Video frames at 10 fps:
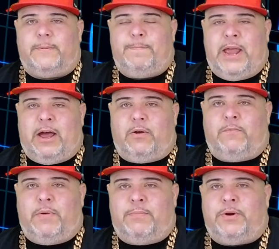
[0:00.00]
Now,
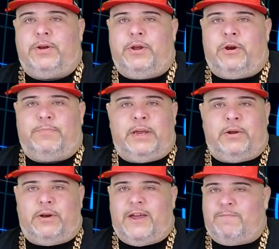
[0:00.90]
remember in Europe, they
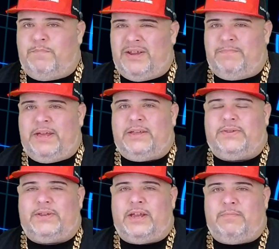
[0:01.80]
don't have
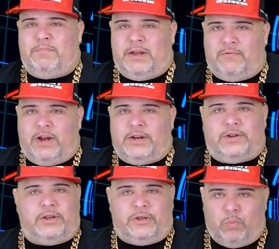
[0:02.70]
mid-bass and mid-range.
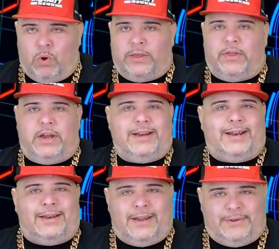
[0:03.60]
It's one thing
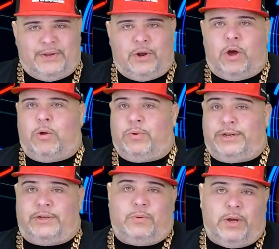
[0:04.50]
that does it all,
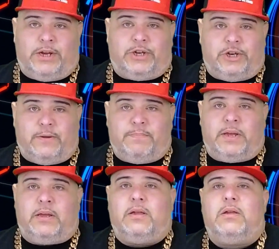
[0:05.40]
which is the way it should
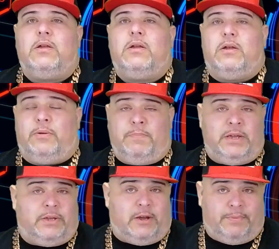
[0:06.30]
be. It
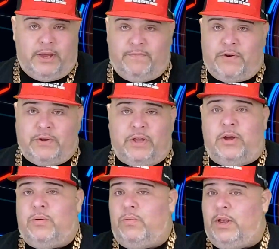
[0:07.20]
means they can play very
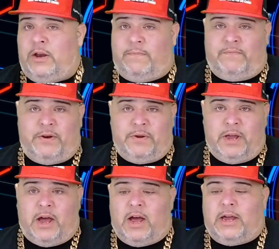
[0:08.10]
low and up very
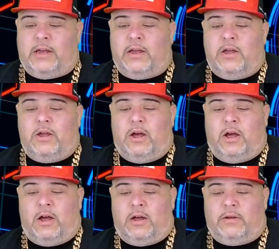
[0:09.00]
high.
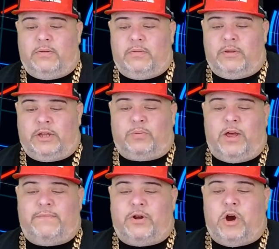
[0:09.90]
This will
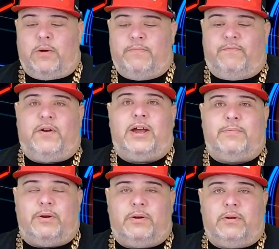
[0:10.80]
have a carbon
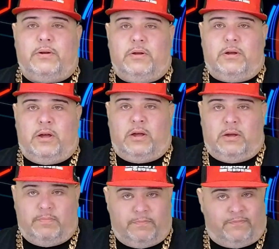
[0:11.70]
fiber
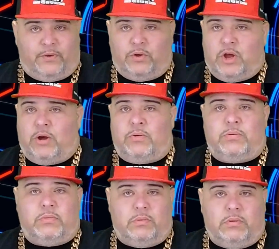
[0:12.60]
full cone.